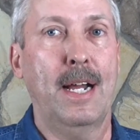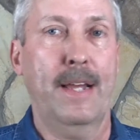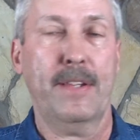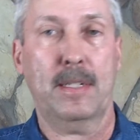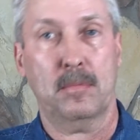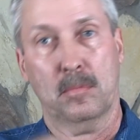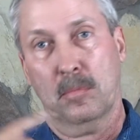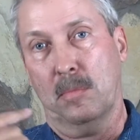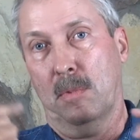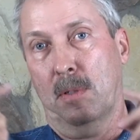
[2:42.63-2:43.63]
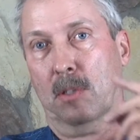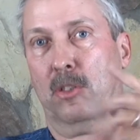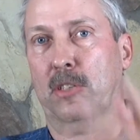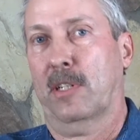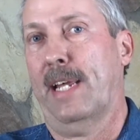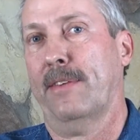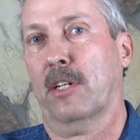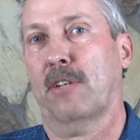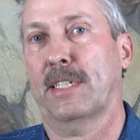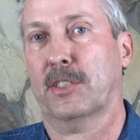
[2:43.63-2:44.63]
and then
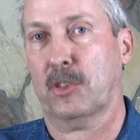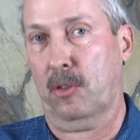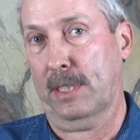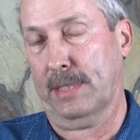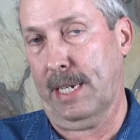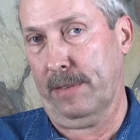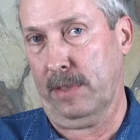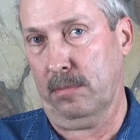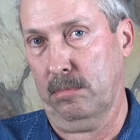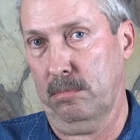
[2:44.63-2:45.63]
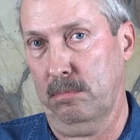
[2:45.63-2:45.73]
creates stories out of them.